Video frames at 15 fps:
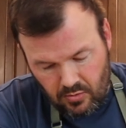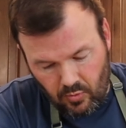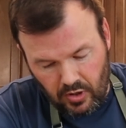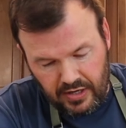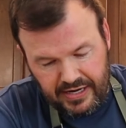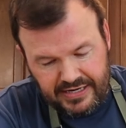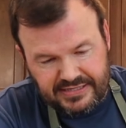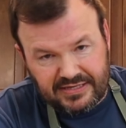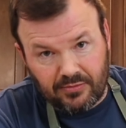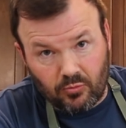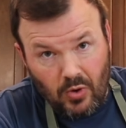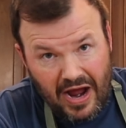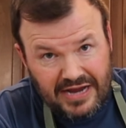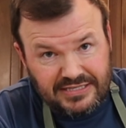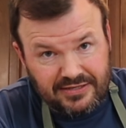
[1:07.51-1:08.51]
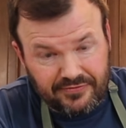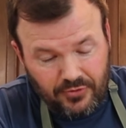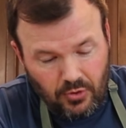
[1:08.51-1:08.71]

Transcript: We're gonna need some rice, of